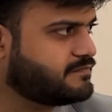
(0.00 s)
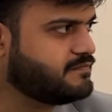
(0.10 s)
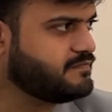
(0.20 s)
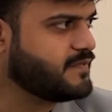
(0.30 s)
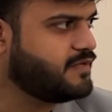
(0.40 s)

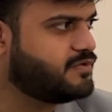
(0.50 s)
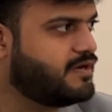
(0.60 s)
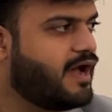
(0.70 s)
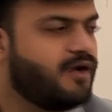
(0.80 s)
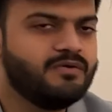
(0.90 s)
Wow. So
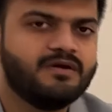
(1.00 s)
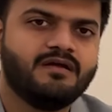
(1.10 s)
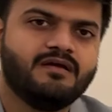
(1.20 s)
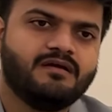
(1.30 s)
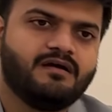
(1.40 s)
now
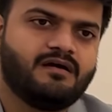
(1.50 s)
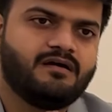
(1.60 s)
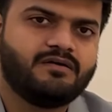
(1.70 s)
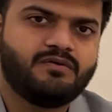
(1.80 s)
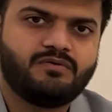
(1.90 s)

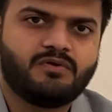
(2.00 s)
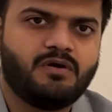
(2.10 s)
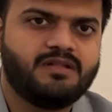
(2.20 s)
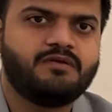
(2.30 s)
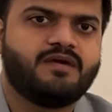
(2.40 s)
you'd
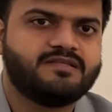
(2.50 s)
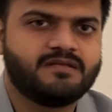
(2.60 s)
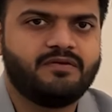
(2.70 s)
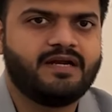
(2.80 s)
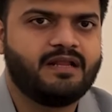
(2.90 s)
call the
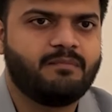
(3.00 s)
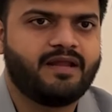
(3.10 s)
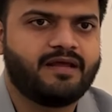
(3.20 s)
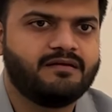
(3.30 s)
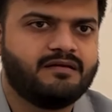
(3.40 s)
108
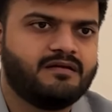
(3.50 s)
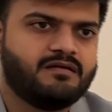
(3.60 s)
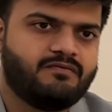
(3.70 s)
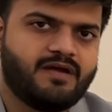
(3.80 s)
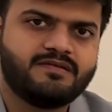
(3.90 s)
helpline.
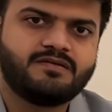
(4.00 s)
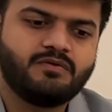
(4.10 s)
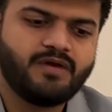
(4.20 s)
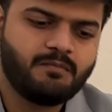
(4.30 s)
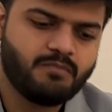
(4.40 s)

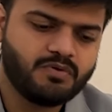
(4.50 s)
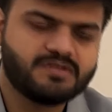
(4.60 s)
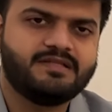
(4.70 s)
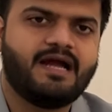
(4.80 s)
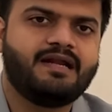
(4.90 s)
108
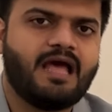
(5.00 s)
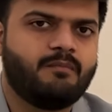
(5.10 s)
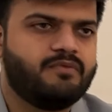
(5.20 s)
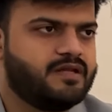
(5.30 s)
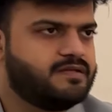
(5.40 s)
books that
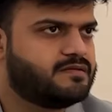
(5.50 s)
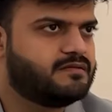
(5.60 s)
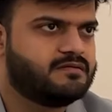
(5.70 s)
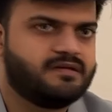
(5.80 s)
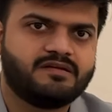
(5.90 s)
ambulance,
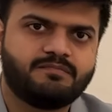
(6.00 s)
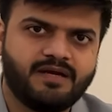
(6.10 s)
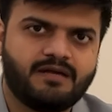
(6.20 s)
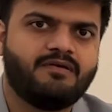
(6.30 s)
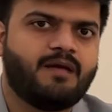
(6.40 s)
the
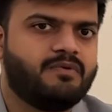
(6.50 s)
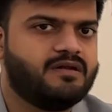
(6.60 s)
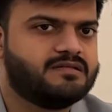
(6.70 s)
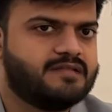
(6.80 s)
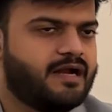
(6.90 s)
respective
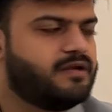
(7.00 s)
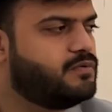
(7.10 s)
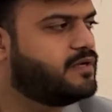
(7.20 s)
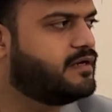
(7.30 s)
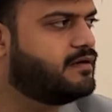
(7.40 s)
ambulance that
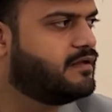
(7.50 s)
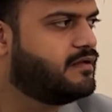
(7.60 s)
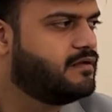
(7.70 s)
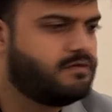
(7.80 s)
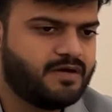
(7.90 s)
you need.
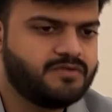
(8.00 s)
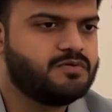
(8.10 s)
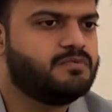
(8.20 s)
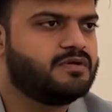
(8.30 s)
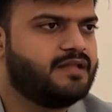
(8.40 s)
Once
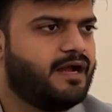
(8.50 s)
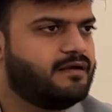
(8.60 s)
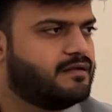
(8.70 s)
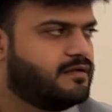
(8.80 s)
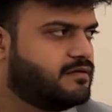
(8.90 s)
you book
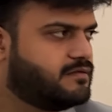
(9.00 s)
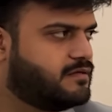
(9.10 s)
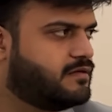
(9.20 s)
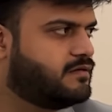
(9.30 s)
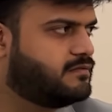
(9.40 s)
that,
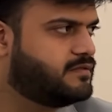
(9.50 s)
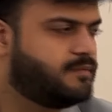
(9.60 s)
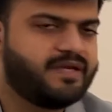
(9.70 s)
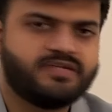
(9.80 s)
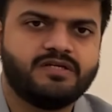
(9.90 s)

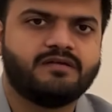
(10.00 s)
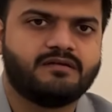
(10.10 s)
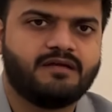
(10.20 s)
the patient